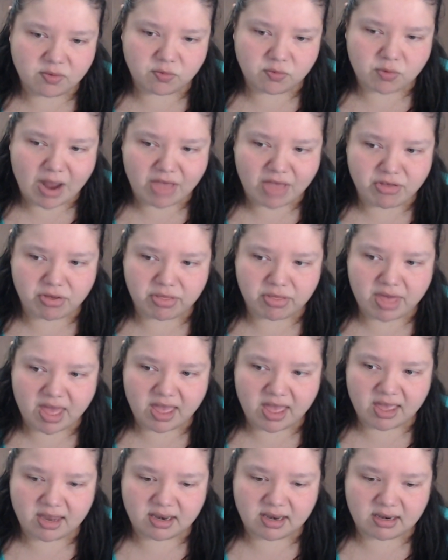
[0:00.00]
rather
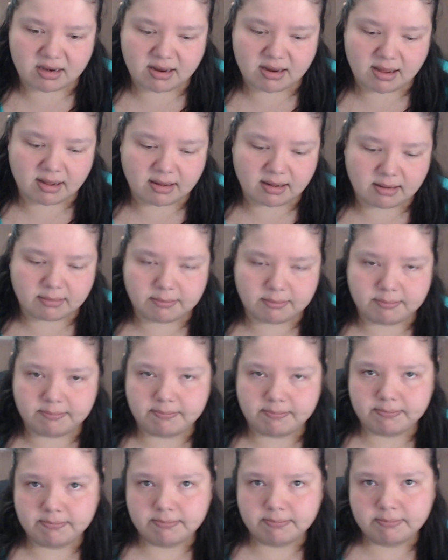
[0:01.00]
than
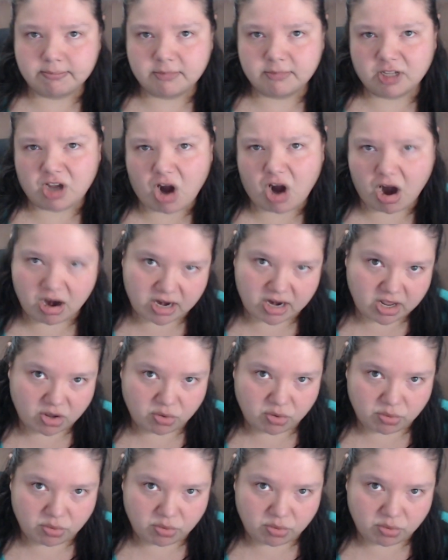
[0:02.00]
cardio.